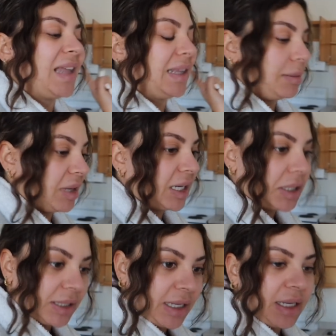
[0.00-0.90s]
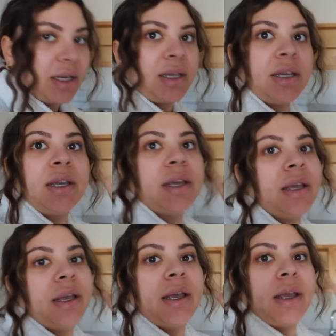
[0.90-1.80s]
I think I'm gonna clean
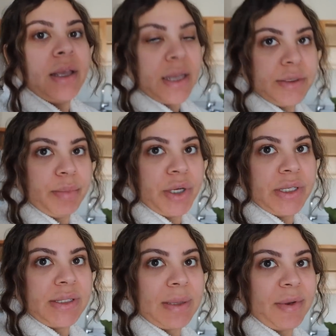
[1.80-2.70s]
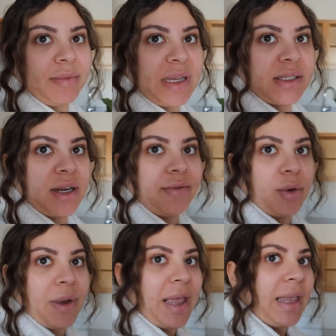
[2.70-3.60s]
and put some of my stuff
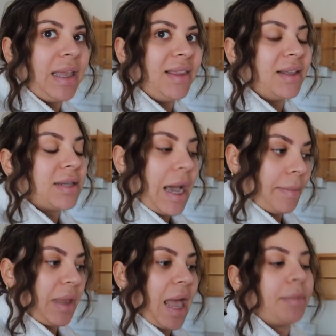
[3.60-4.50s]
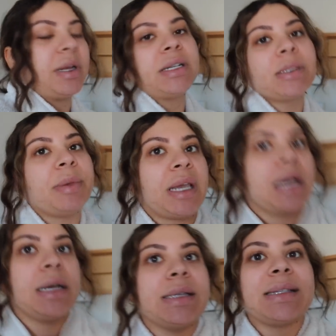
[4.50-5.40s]
away in the top cabinets
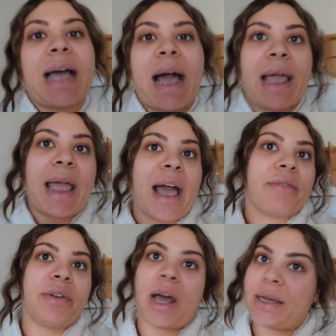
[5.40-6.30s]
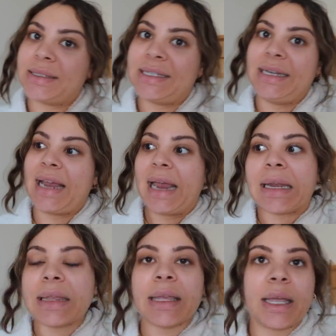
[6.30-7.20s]
because I have not seen
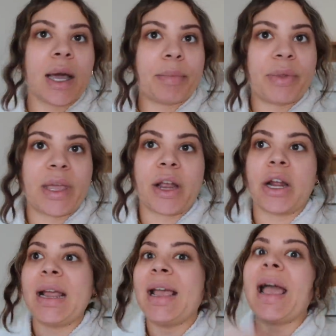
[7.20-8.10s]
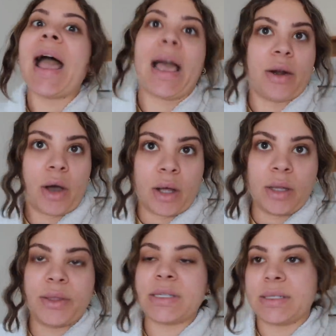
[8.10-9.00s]
anything up there at all
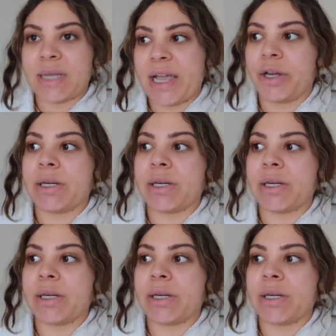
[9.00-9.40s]
this entire